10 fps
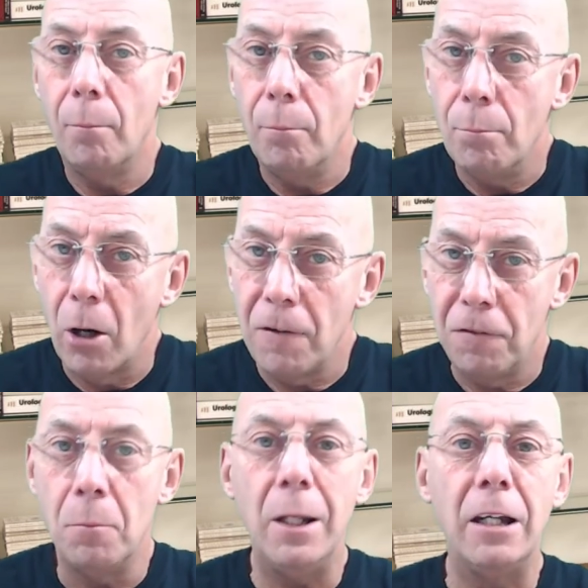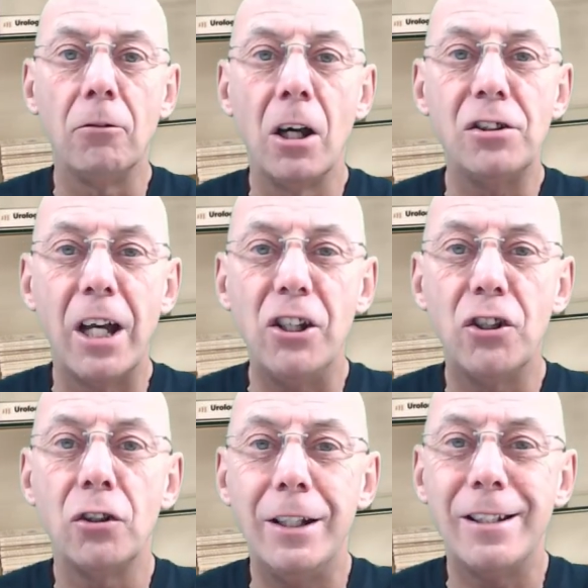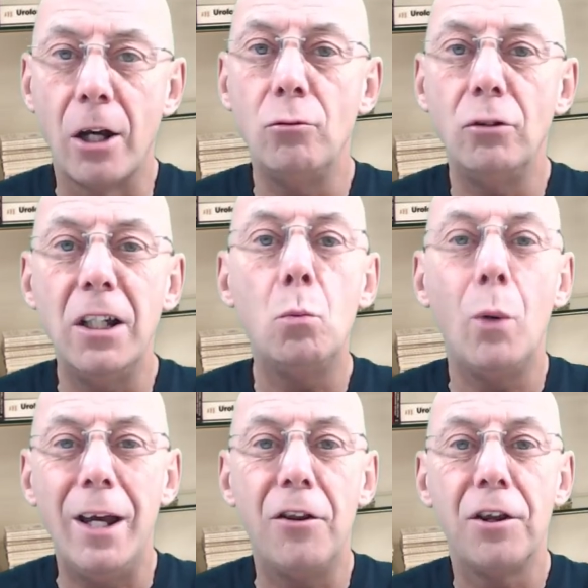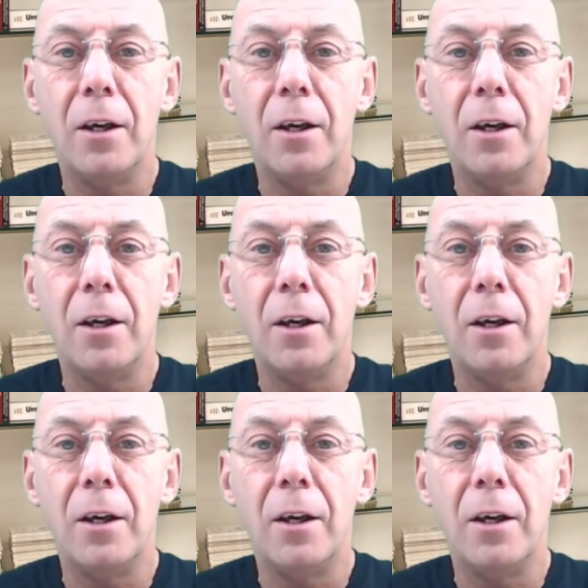My familiarization is only with